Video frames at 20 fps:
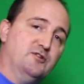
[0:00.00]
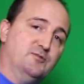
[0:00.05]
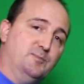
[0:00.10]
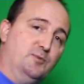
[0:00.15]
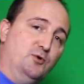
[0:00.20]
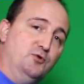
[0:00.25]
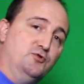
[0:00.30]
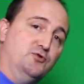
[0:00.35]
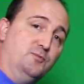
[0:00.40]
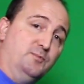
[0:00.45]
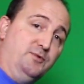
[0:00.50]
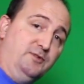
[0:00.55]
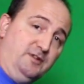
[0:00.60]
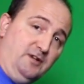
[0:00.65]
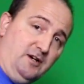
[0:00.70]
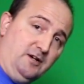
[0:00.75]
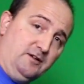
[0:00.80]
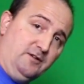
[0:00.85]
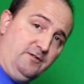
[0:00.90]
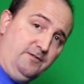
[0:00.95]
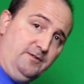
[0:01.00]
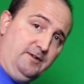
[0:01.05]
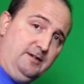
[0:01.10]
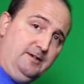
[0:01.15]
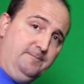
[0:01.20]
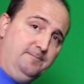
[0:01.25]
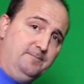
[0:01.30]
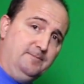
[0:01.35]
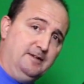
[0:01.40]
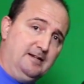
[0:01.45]
exposure
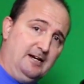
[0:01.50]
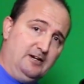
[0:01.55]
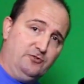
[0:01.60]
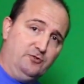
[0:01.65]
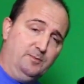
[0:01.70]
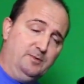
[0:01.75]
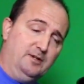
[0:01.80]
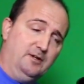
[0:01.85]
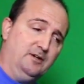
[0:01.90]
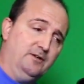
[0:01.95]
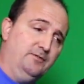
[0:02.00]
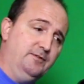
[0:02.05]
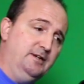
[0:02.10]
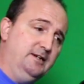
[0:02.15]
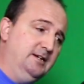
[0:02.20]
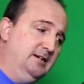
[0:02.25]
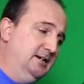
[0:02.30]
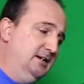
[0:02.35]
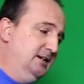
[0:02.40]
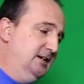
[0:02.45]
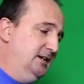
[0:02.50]
photography and astrophotography,